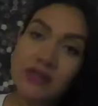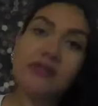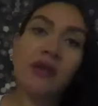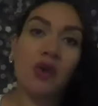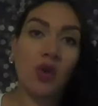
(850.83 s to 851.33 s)

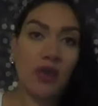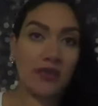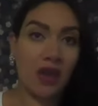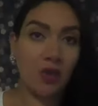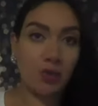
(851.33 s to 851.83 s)
So
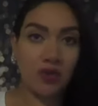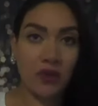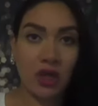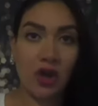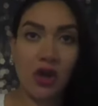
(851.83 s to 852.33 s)
now
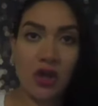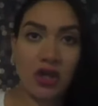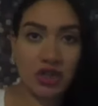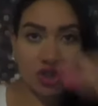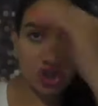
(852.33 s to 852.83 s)
moving on